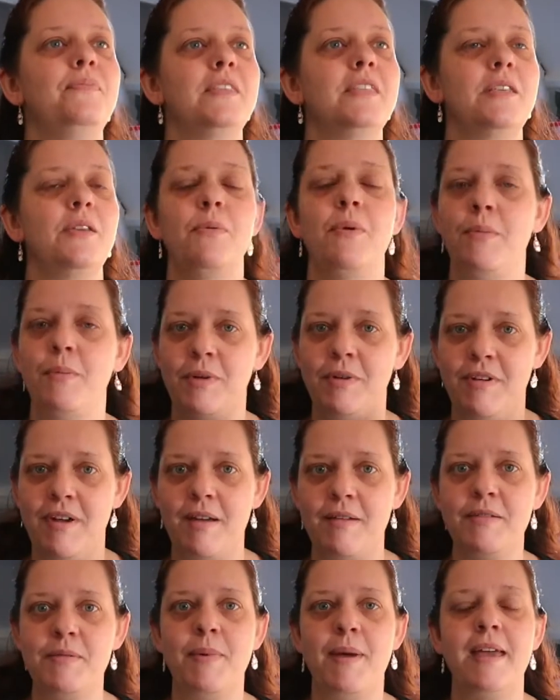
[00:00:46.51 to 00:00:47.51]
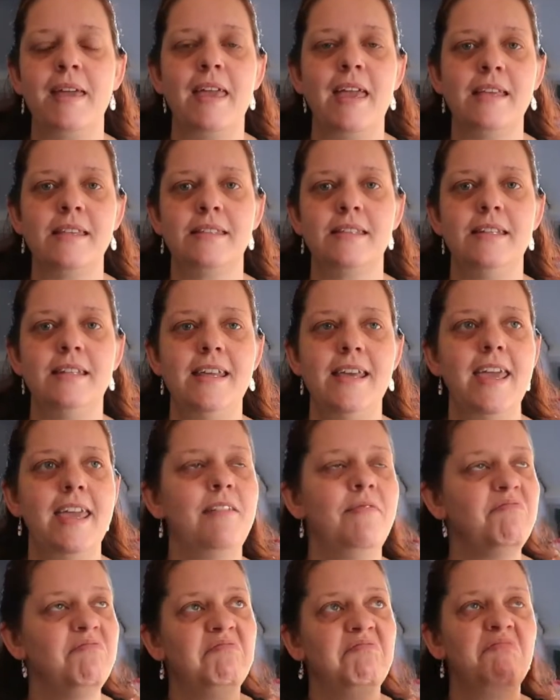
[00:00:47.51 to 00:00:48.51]
So when we were out and about
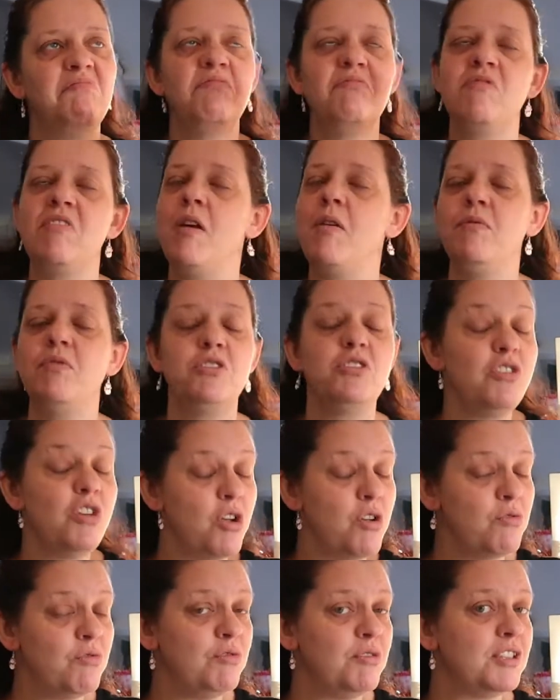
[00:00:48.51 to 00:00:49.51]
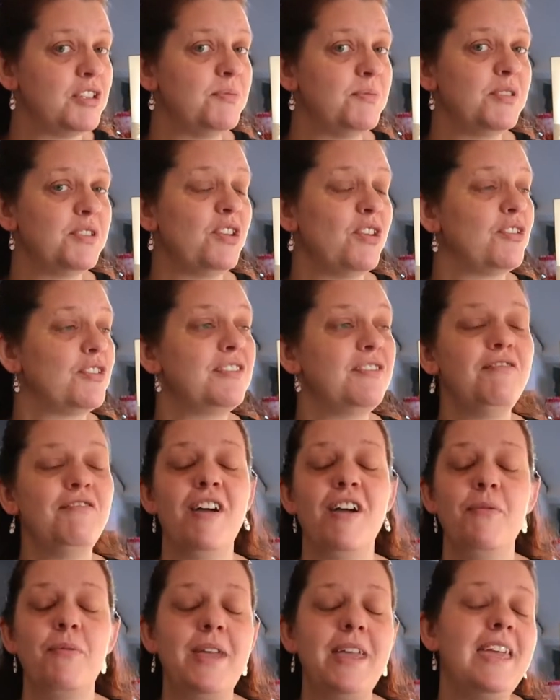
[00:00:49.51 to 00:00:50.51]
yesterday, there was no Christmas songs. In
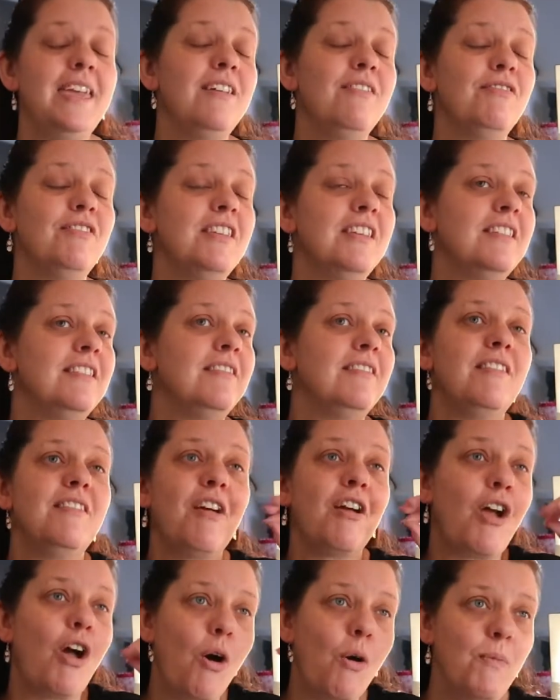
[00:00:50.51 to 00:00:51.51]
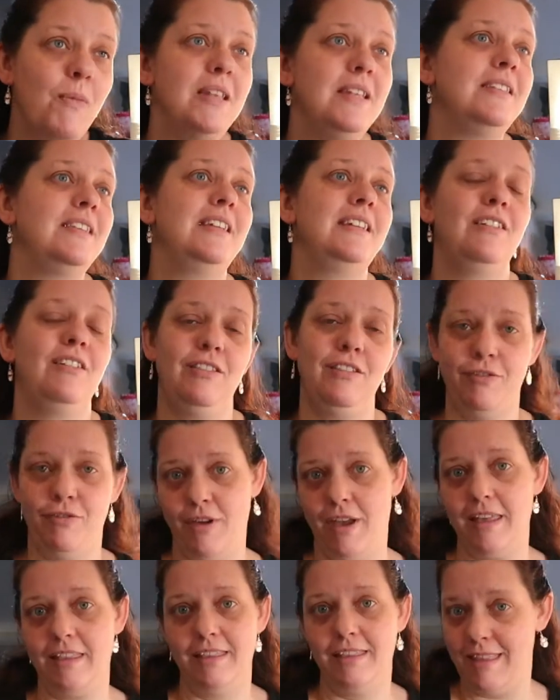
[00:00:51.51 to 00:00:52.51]
fact, we even commented on the
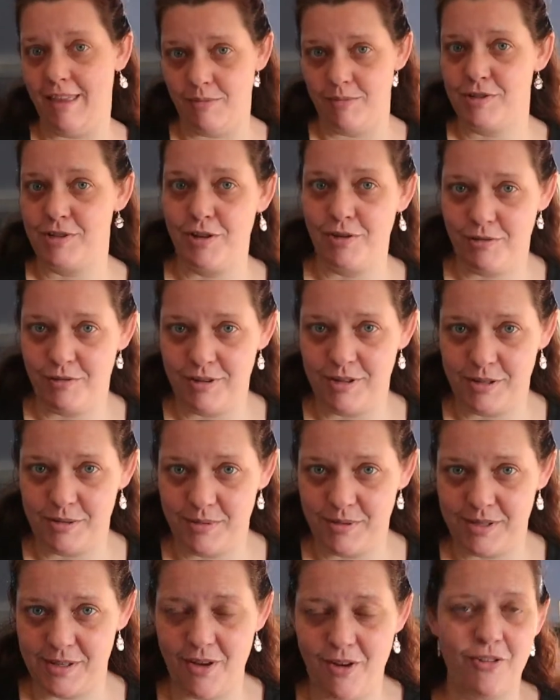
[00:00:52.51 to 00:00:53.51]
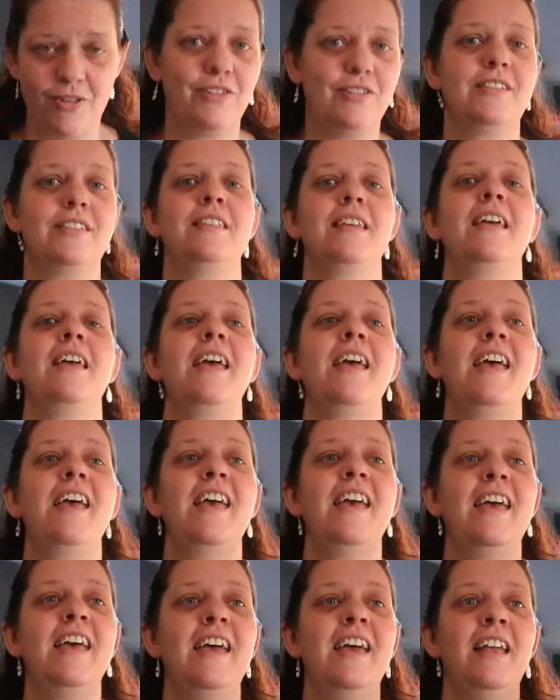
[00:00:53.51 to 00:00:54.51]
fact that there was no Christmas songs.
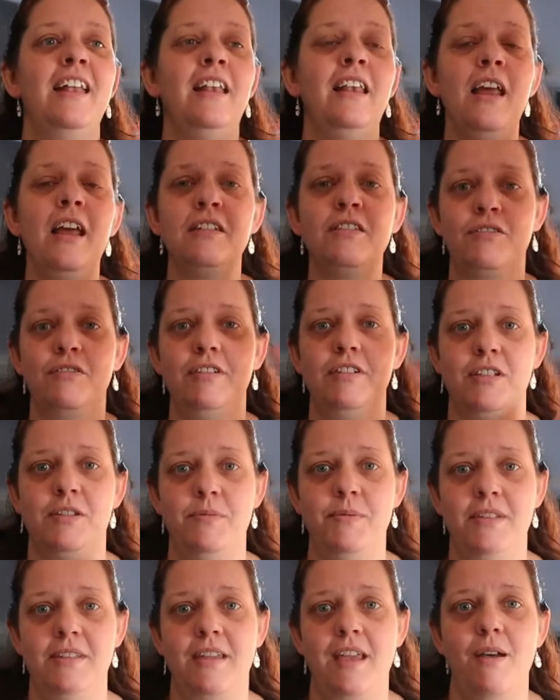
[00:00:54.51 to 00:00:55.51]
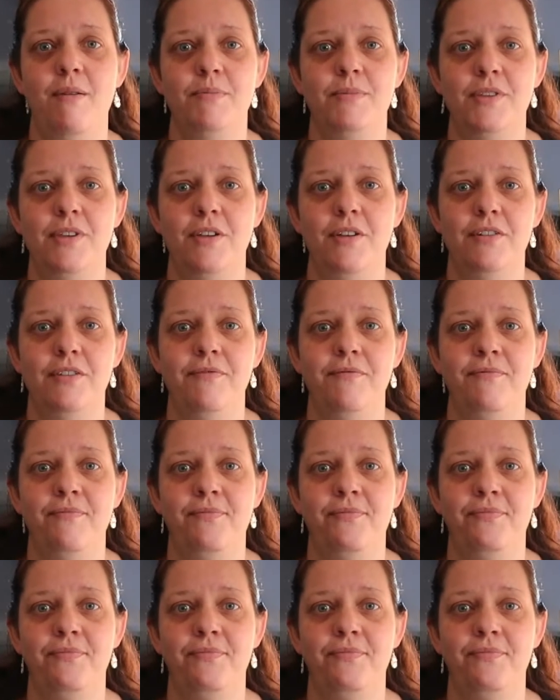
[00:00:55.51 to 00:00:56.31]
Last Christmas comes on.